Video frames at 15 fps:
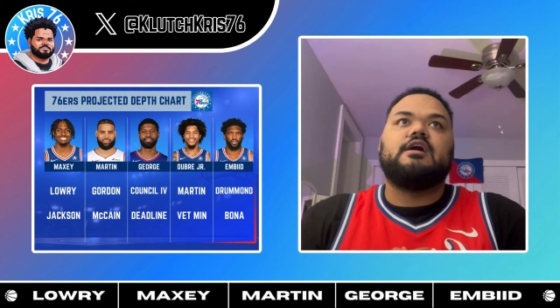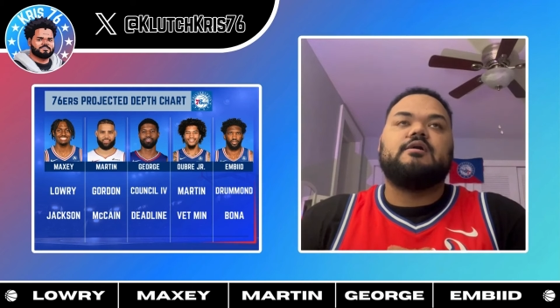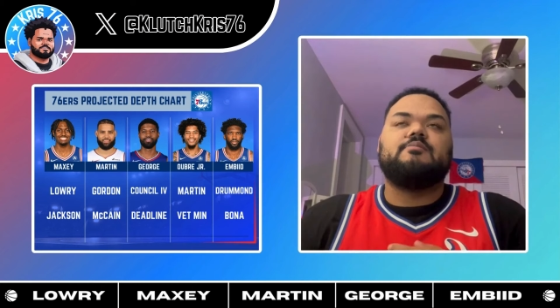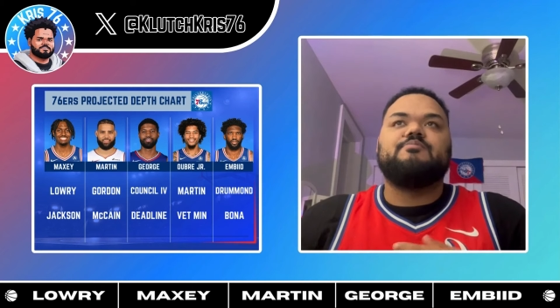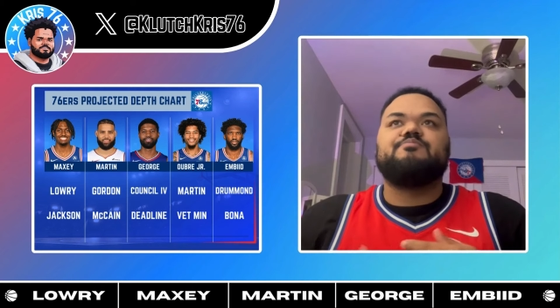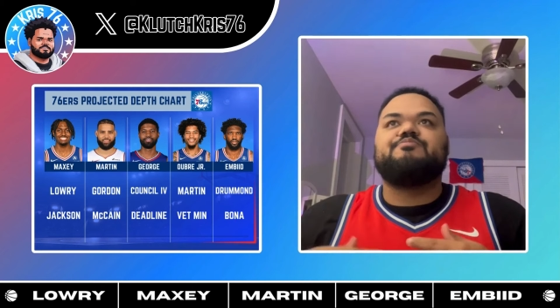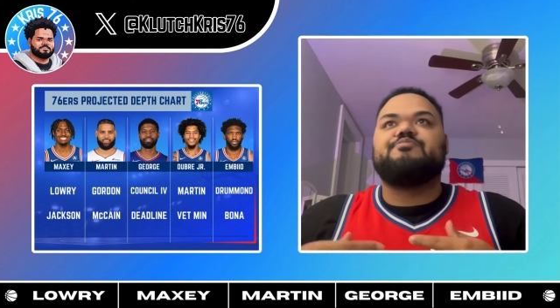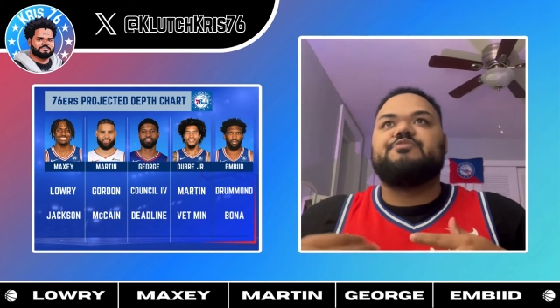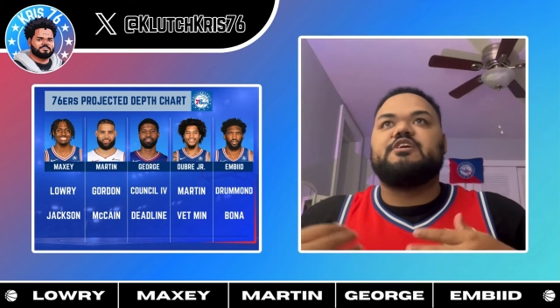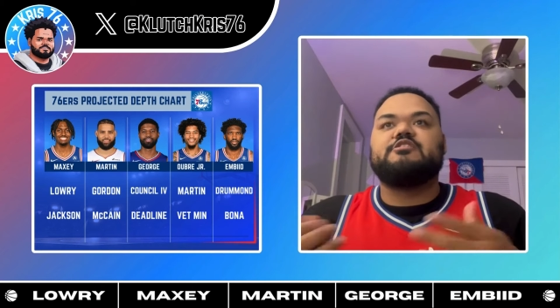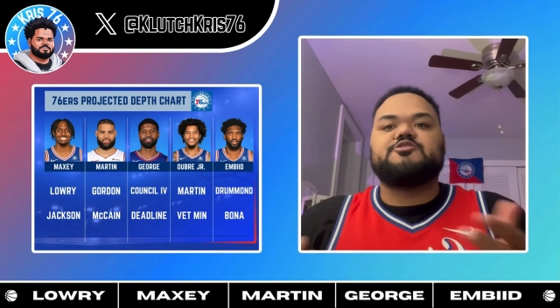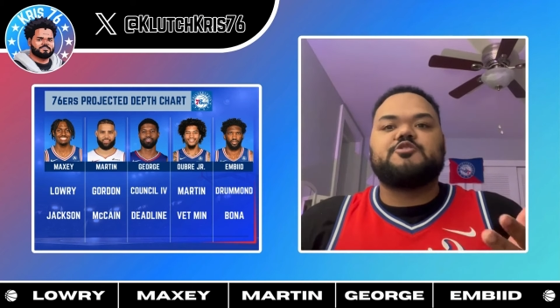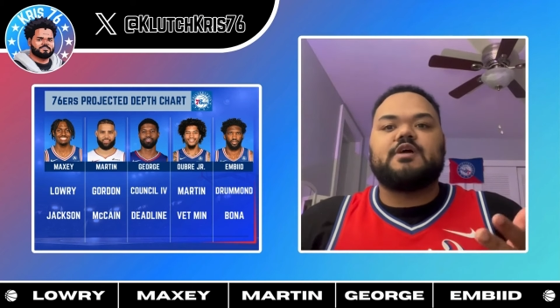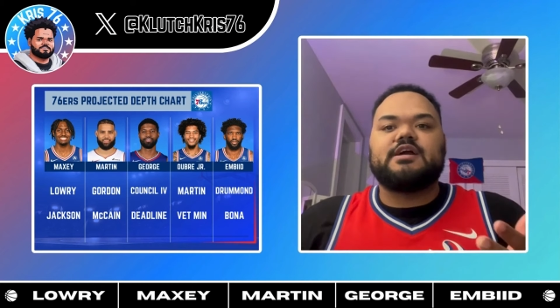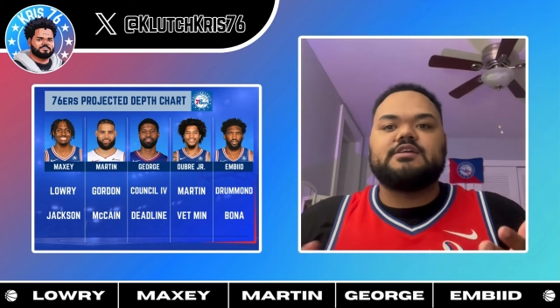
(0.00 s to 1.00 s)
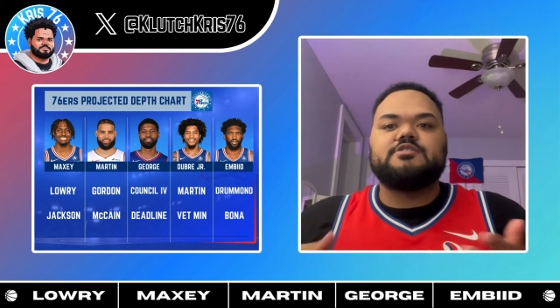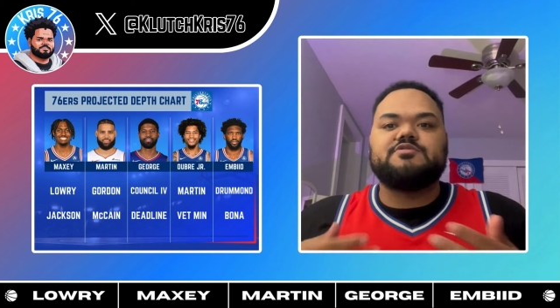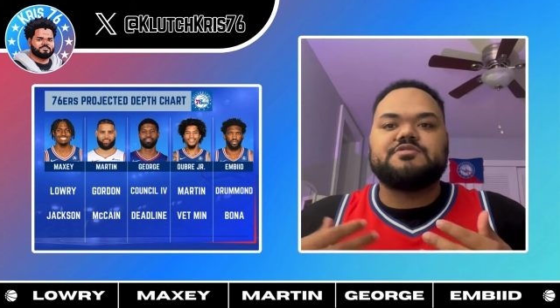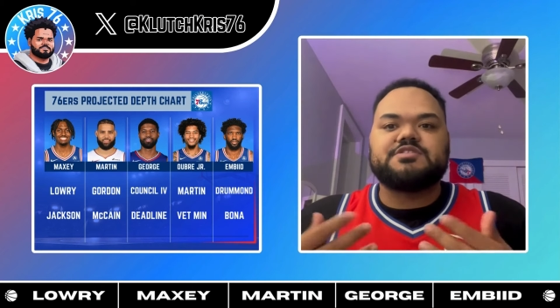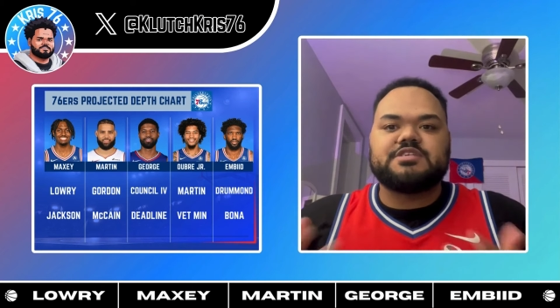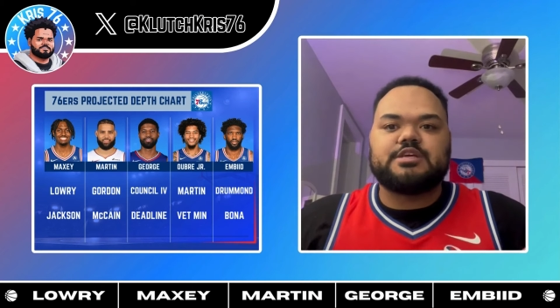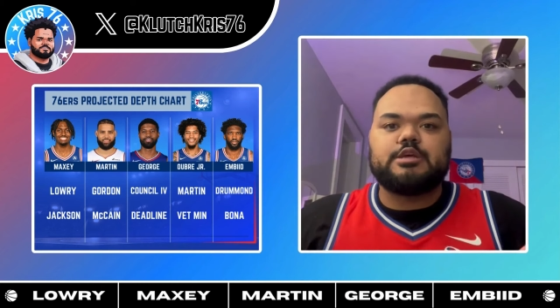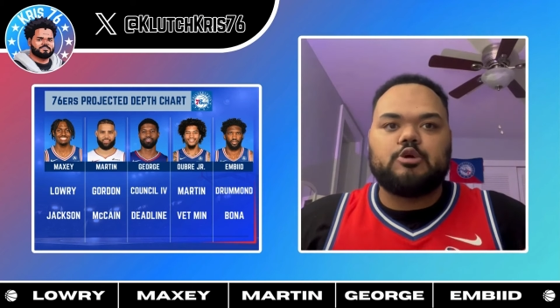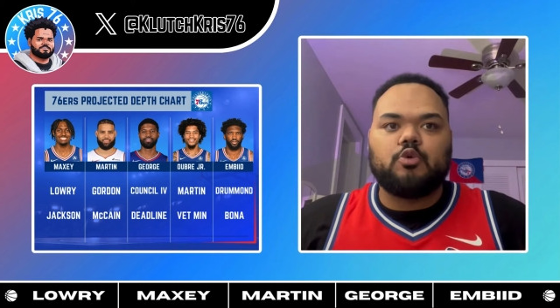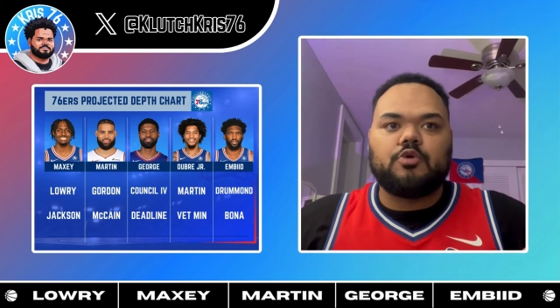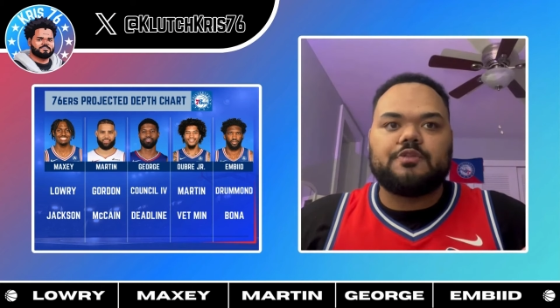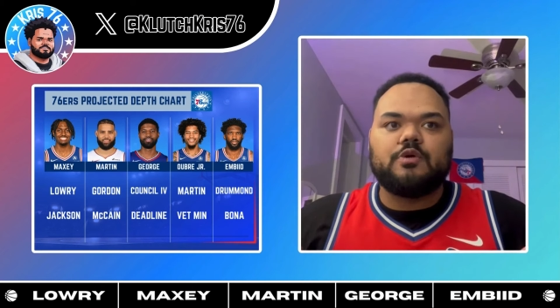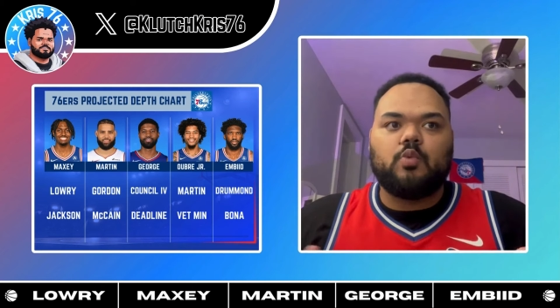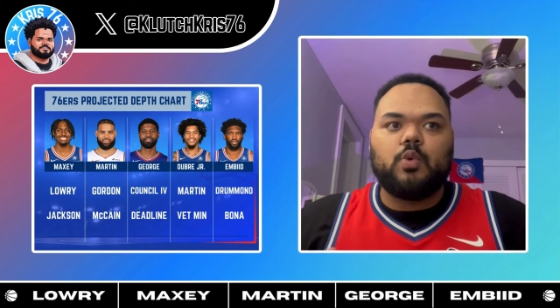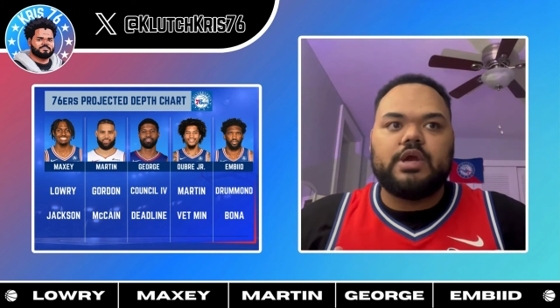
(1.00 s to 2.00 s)
they're trying to secure
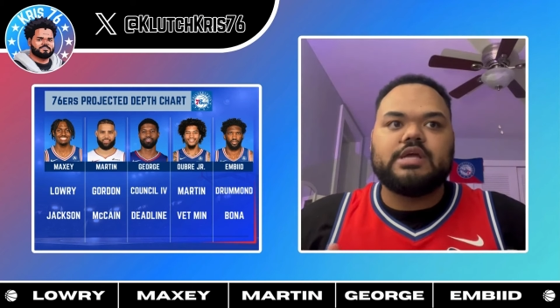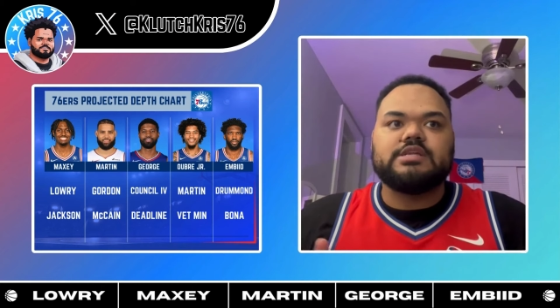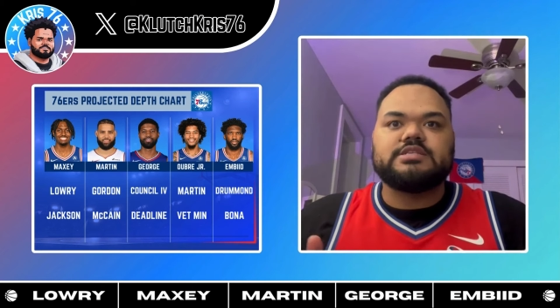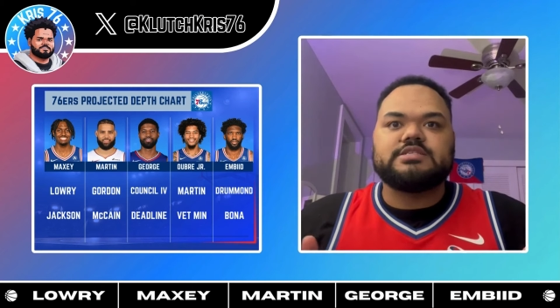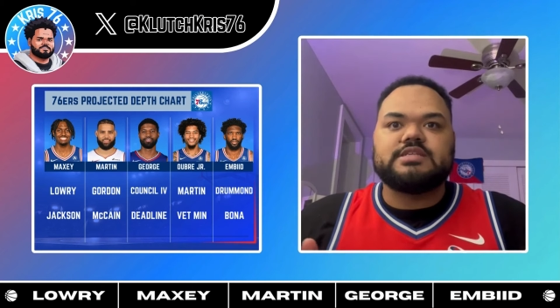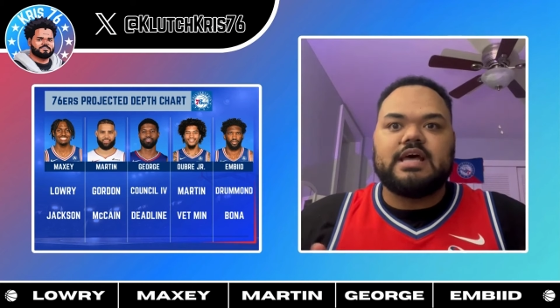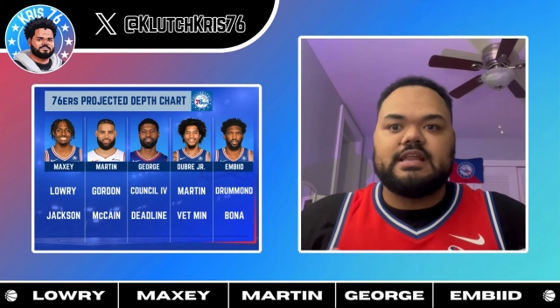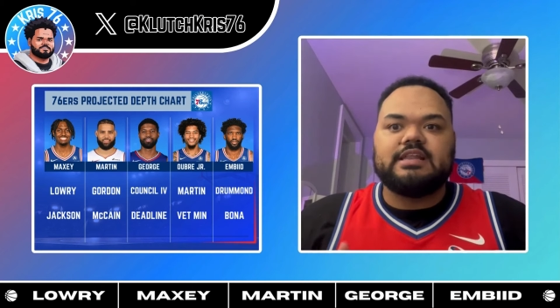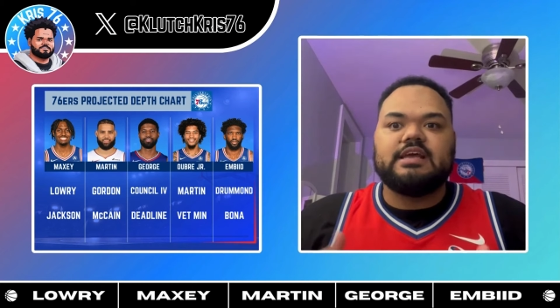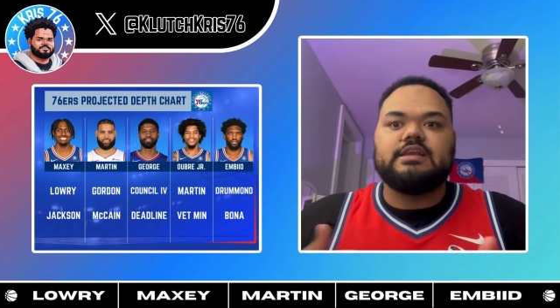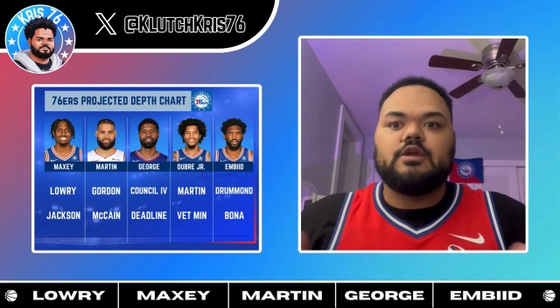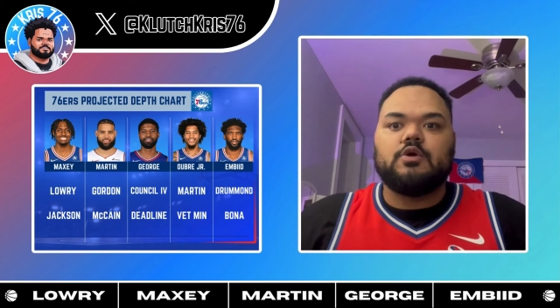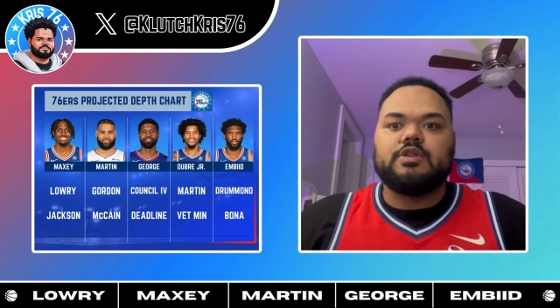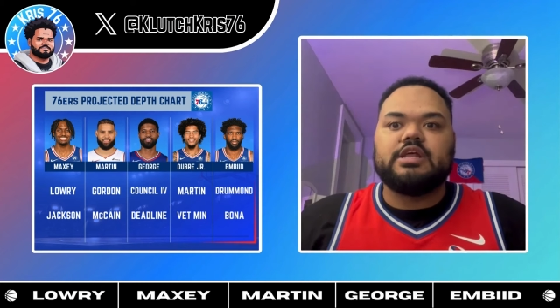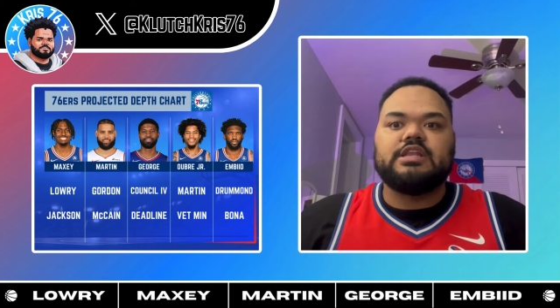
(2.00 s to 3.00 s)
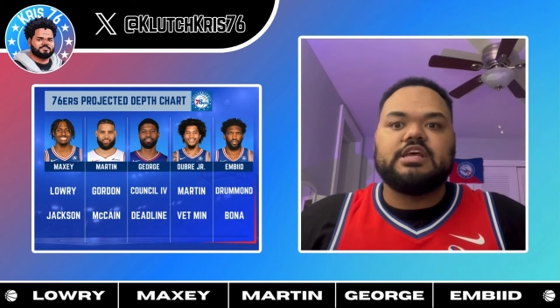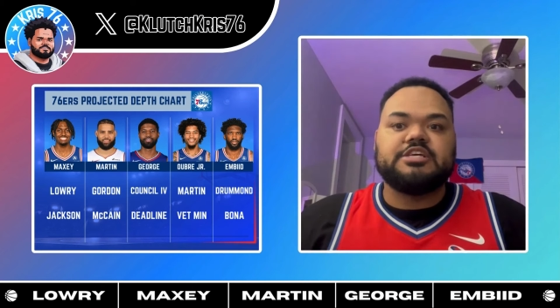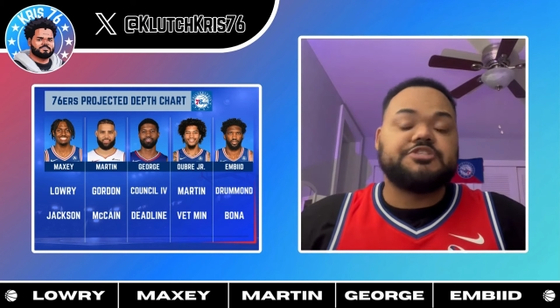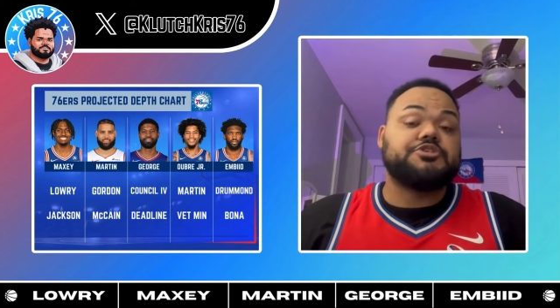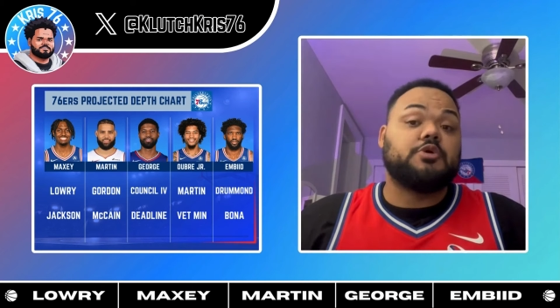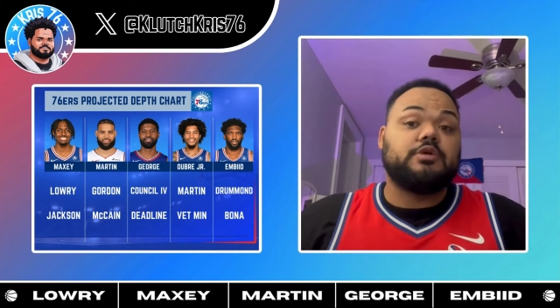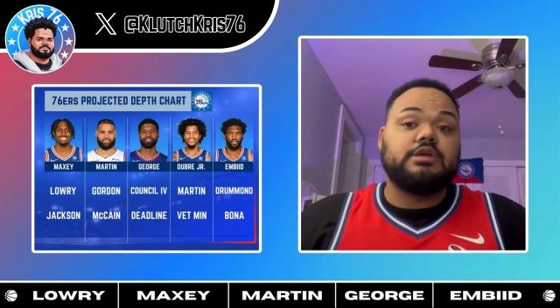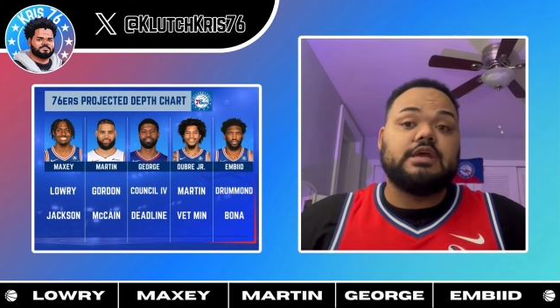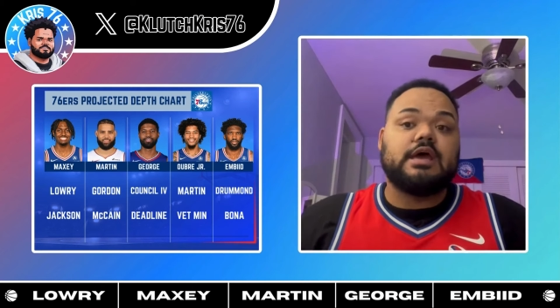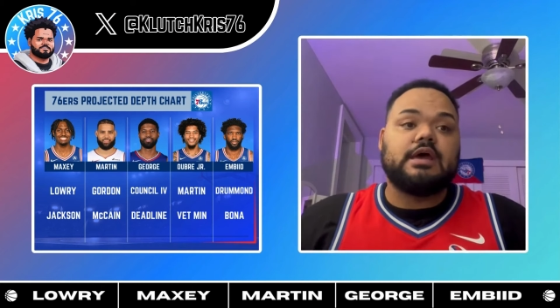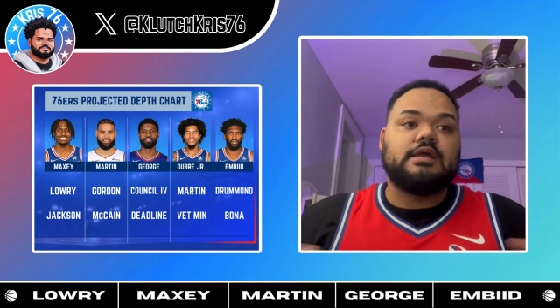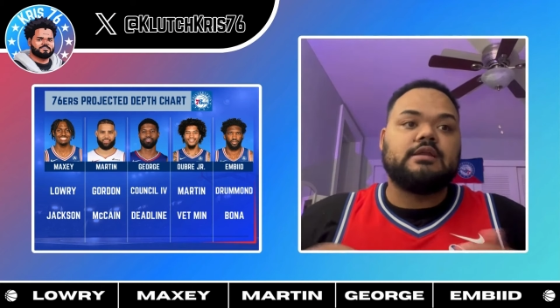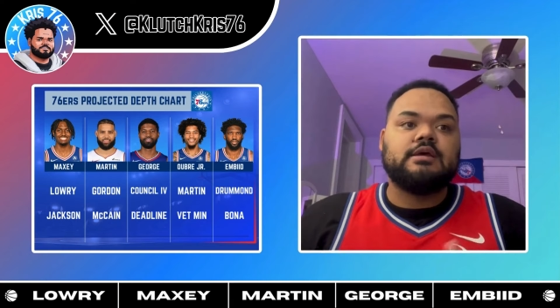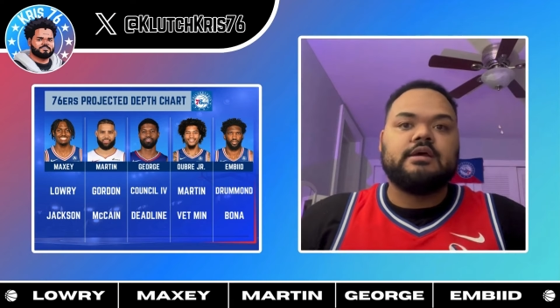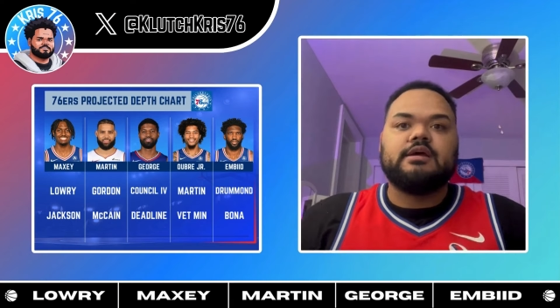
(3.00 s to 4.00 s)
the wins that they know that they should
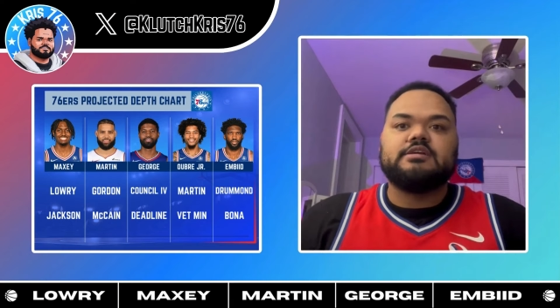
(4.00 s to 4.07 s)
get.